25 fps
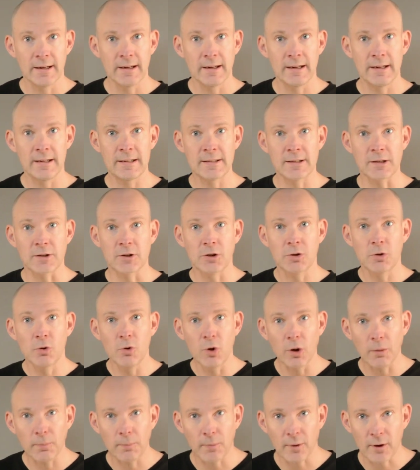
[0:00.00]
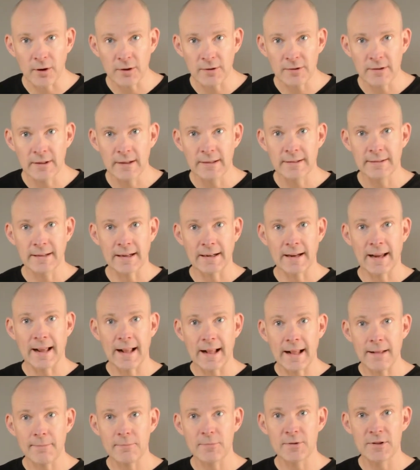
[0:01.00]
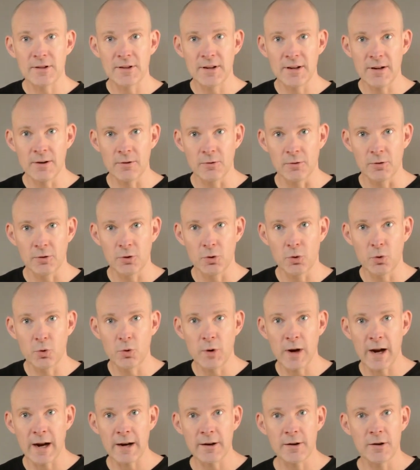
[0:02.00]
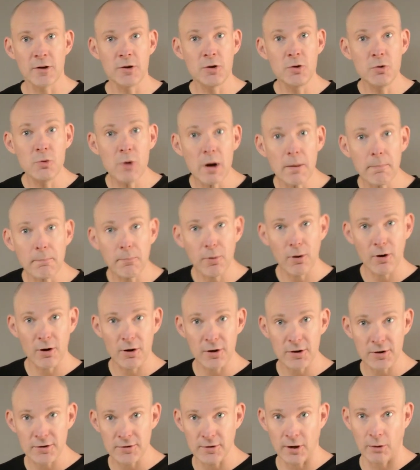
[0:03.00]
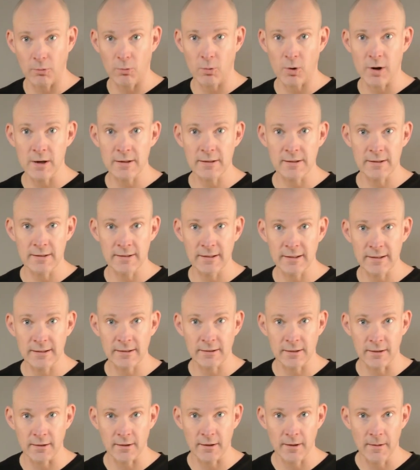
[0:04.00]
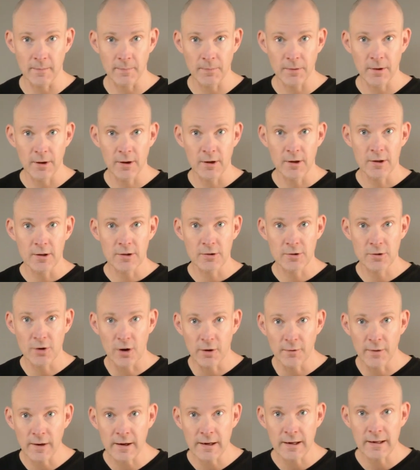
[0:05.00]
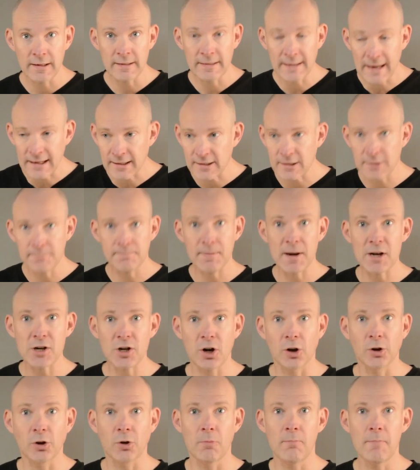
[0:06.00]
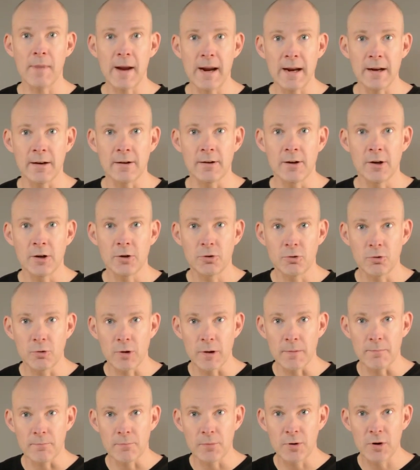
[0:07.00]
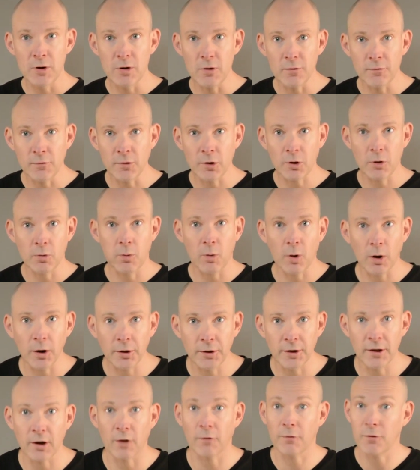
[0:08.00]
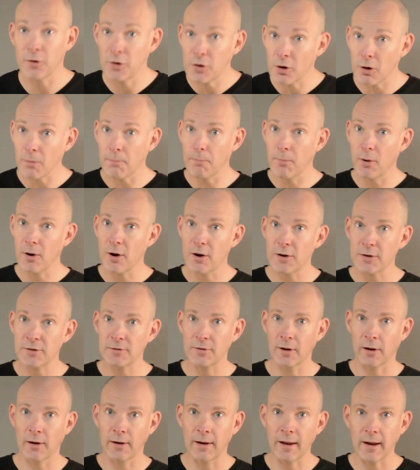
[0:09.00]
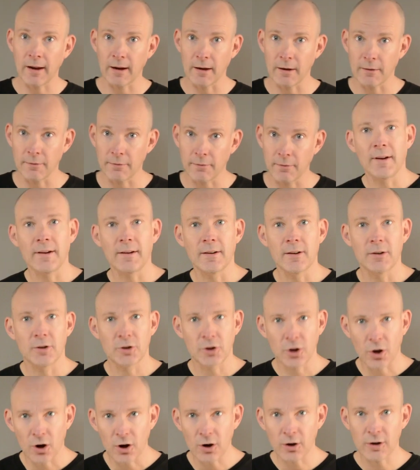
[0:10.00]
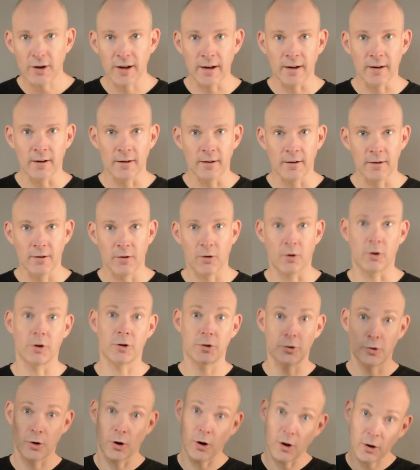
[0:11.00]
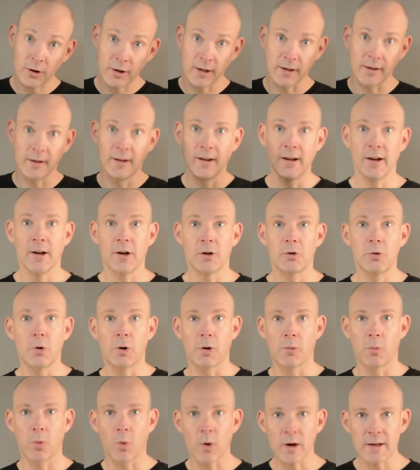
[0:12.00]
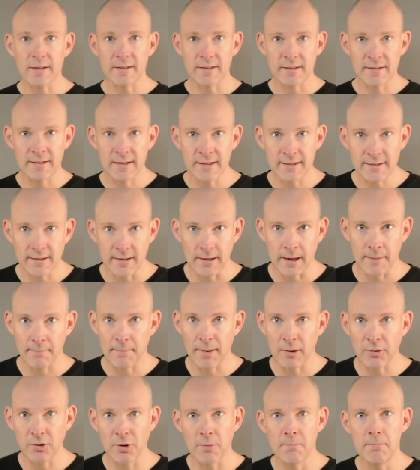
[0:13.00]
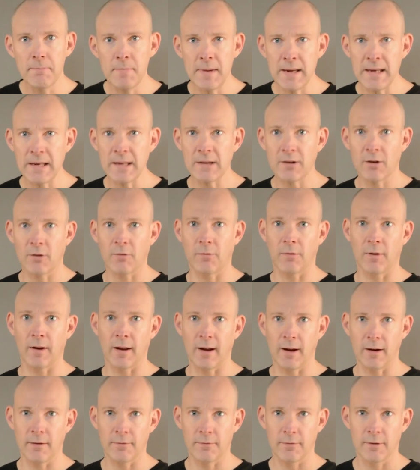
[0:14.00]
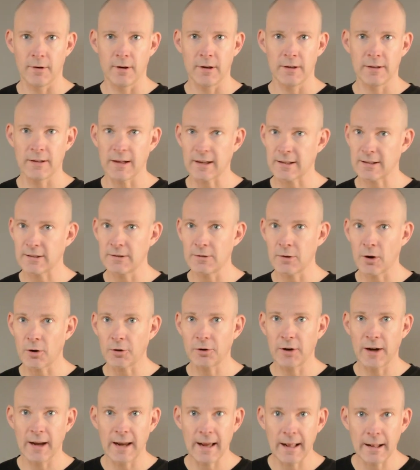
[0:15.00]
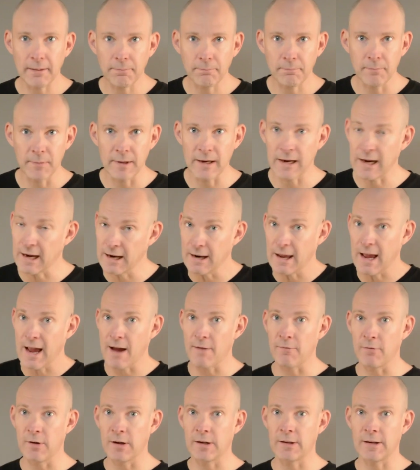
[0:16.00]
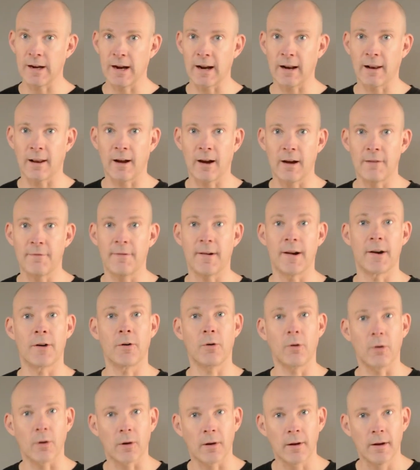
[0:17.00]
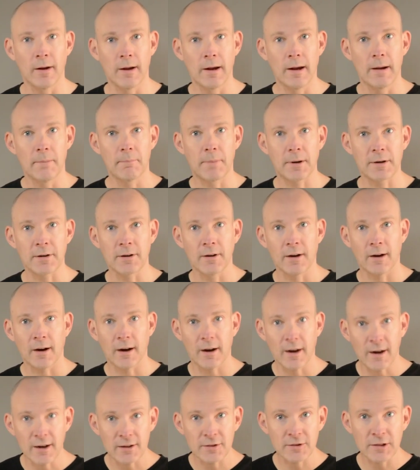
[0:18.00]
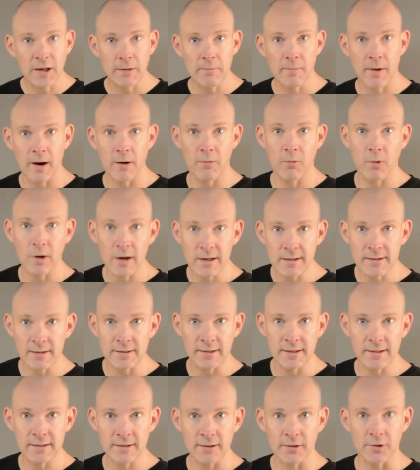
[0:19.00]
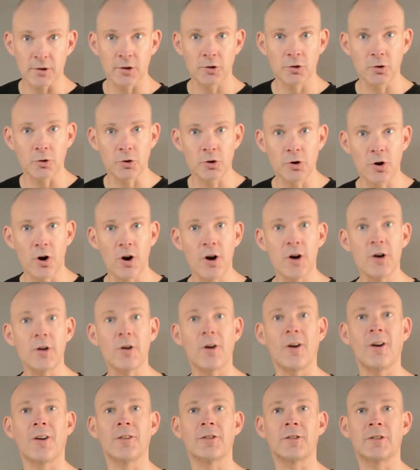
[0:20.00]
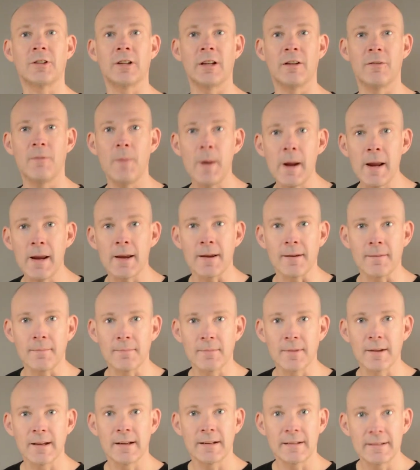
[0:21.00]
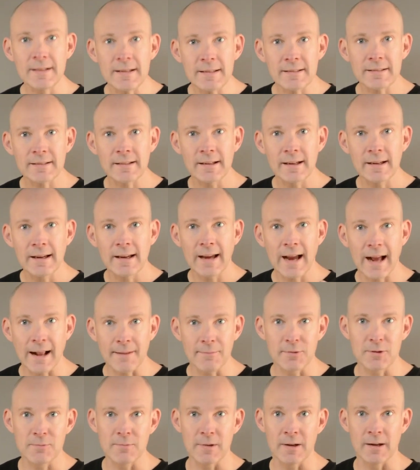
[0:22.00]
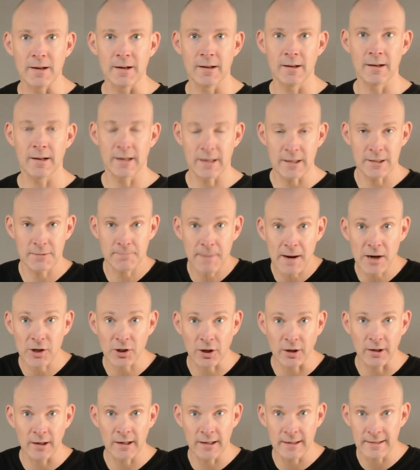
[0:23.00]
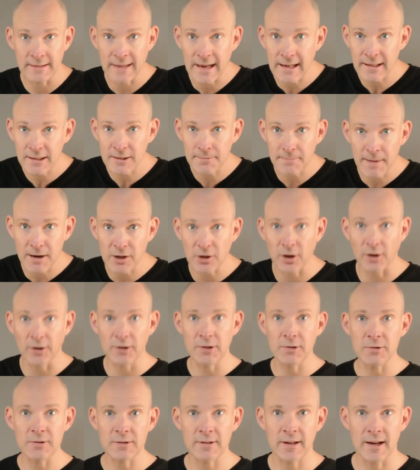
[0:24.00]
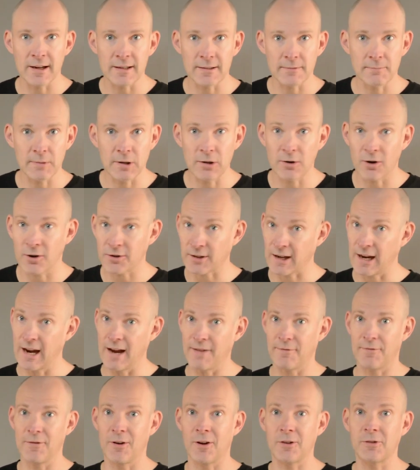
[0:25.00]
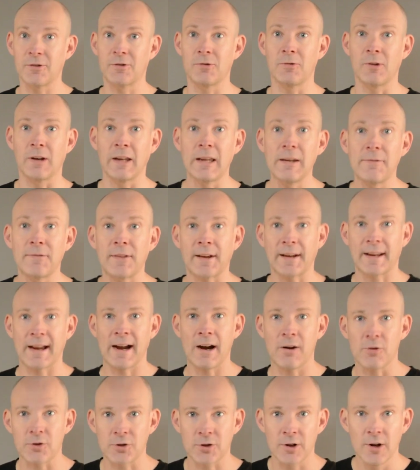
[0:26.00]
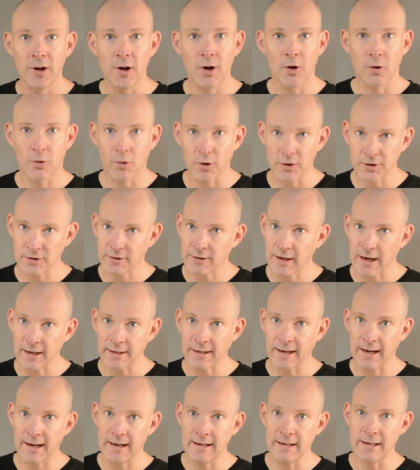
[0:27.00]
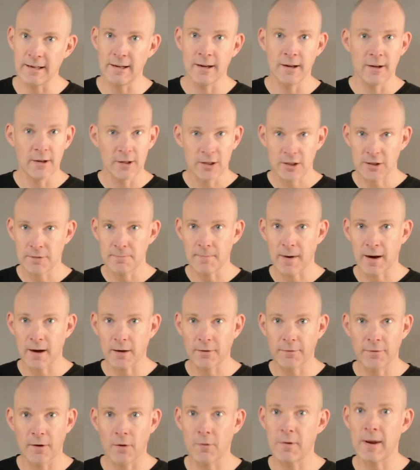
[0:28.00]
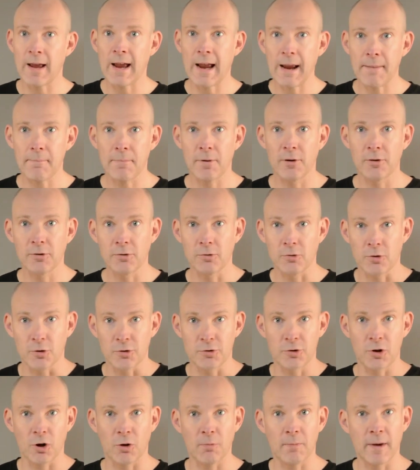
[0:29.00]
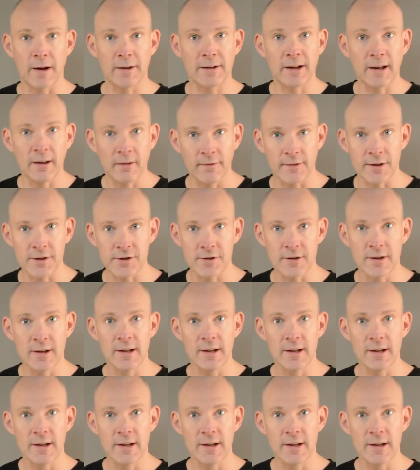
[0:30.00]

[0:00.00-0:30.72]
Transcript: It is a toolbox that helps you to create your personal voice assistant, serving in that special domain to improve the quality of your personal life. Talking to a voice assistant about the meaning of life does not help me in everyday life at all. But asking my voice assistant to turn on the TV, this helps me in that special use case, because I have not to leave the couch or start any smartphone app to control my television.